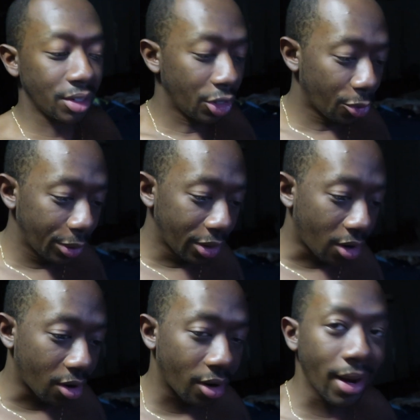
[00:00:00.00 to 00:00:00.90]
here we
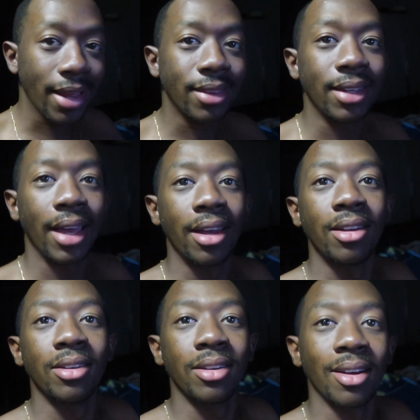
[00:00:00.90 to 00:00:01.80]
are at the
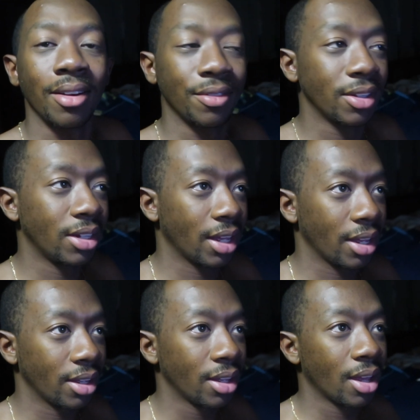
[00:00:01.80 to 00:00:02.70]
end of the day.